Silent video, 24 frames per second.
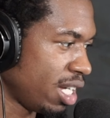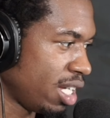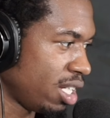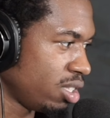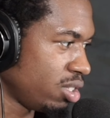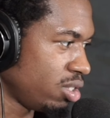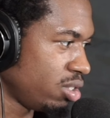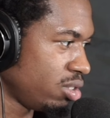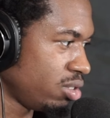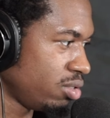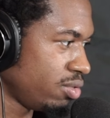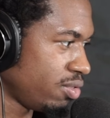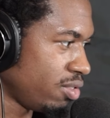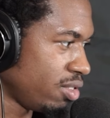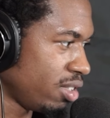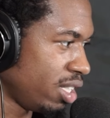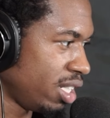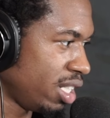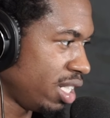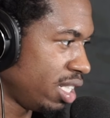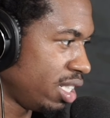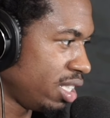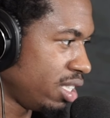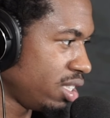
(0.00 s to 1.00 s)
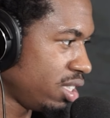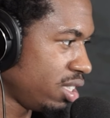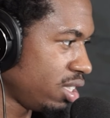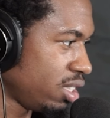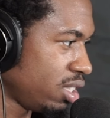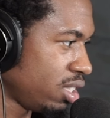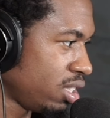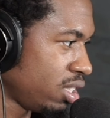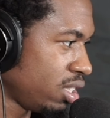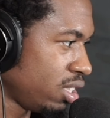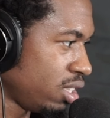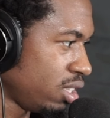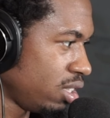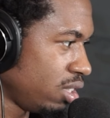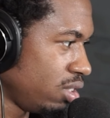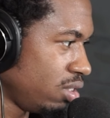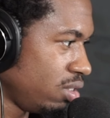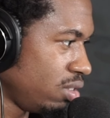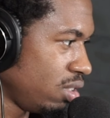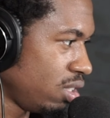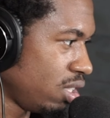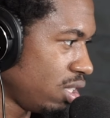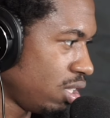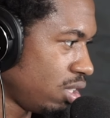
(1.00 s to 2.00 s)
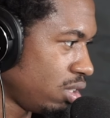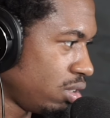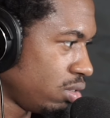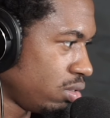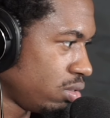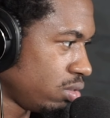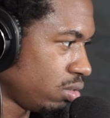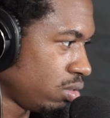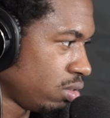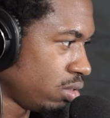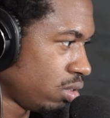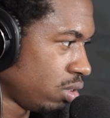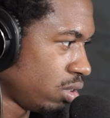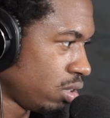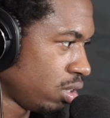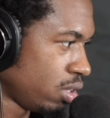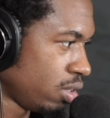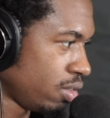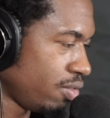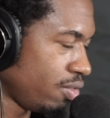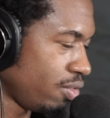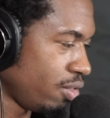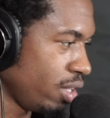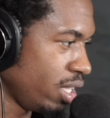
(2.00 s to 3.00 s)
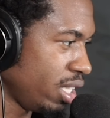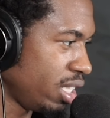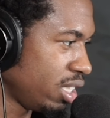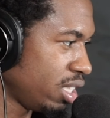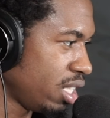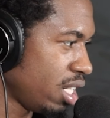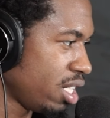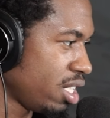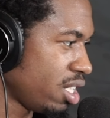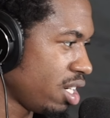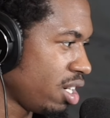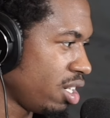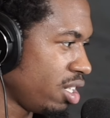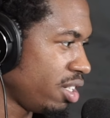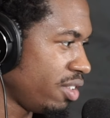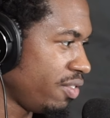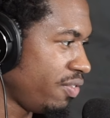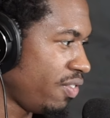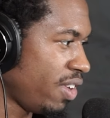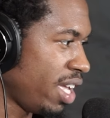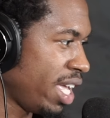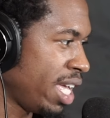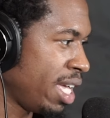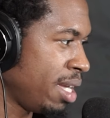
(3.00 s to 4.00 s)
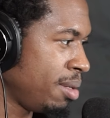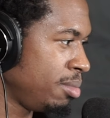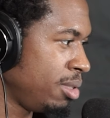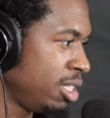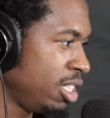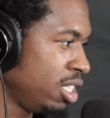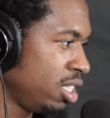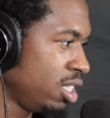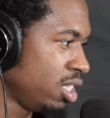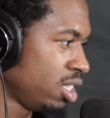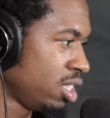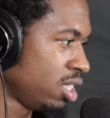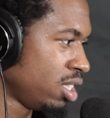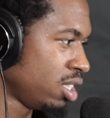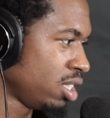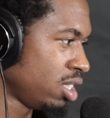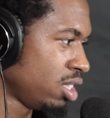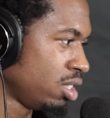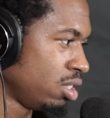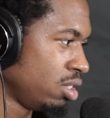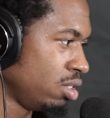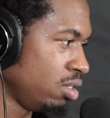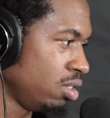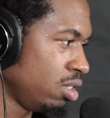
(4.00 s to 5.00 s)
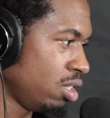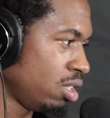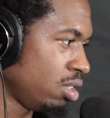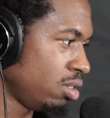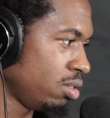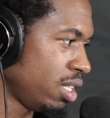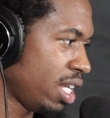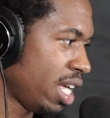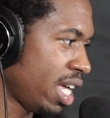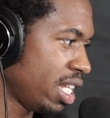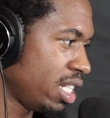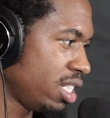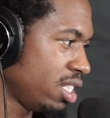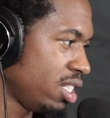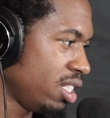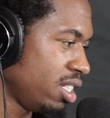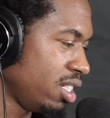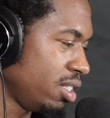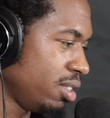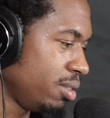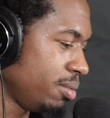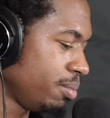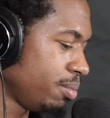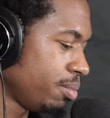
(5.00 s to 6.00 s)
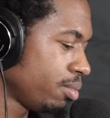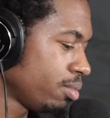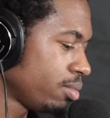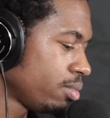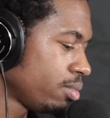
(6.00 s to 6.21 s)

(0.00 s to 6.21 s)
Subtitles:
around you, friends, you know. Friends that turn to family, you know, that too.